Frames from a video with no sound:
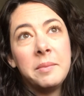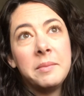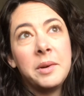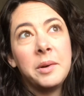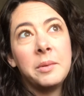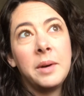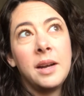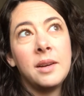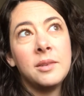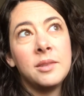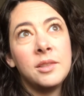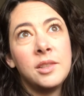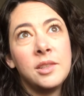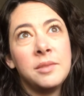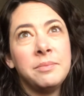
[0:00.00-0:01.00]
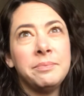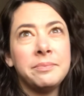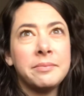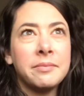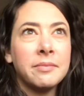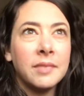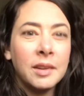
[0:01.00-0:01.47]
around
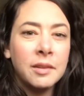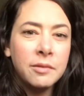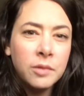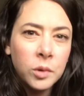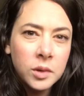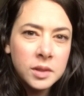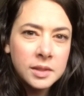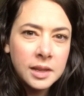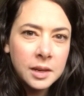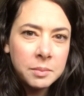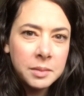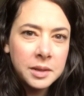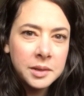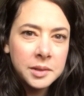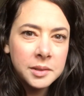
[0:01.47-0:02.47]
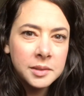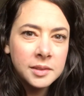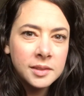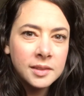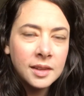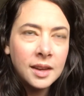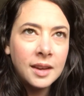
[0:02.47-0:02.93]
4
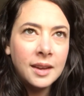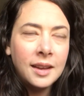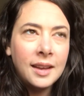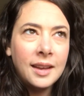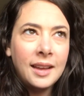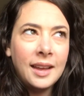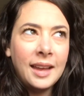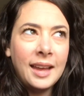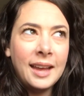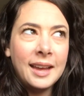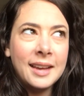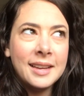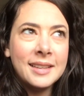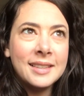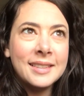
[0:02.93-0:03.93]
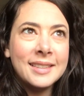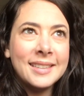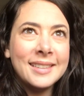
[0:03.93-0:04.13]
centimeters, and